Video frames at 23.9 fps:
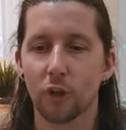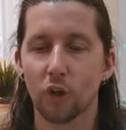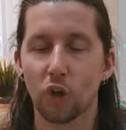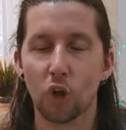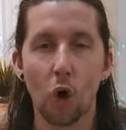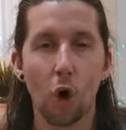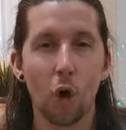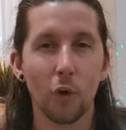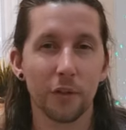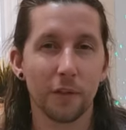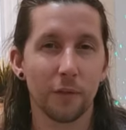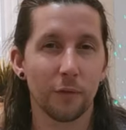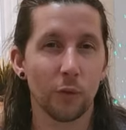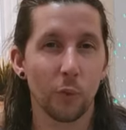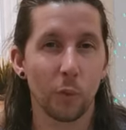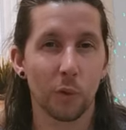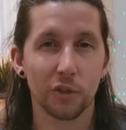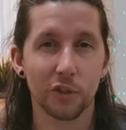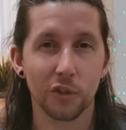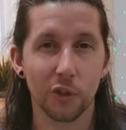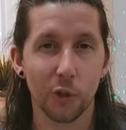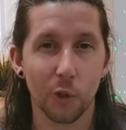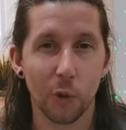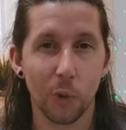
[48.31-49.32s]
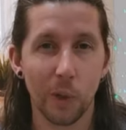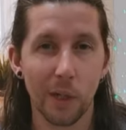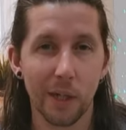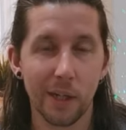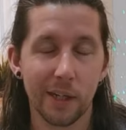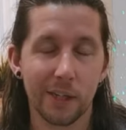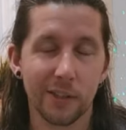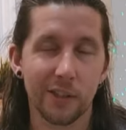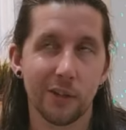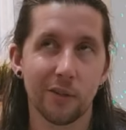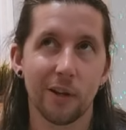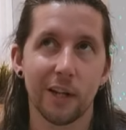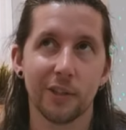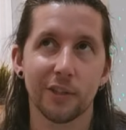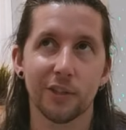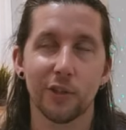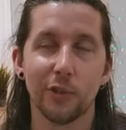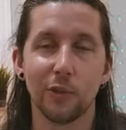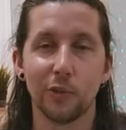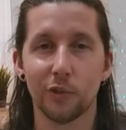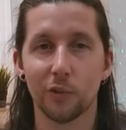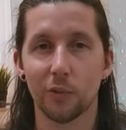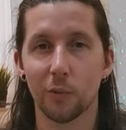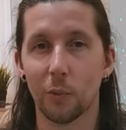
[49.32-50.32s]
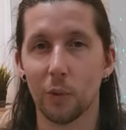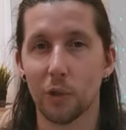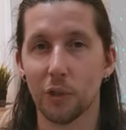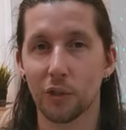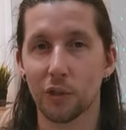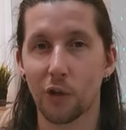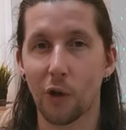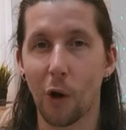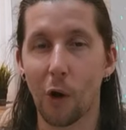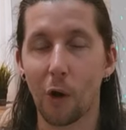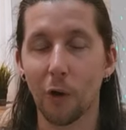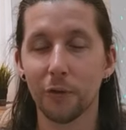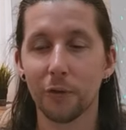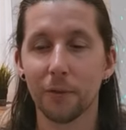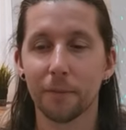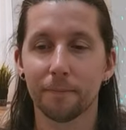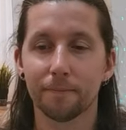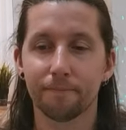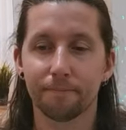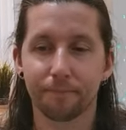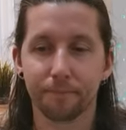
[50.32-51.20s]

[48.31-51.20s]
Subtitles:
God, if you want to call it, I don't like to use the word God,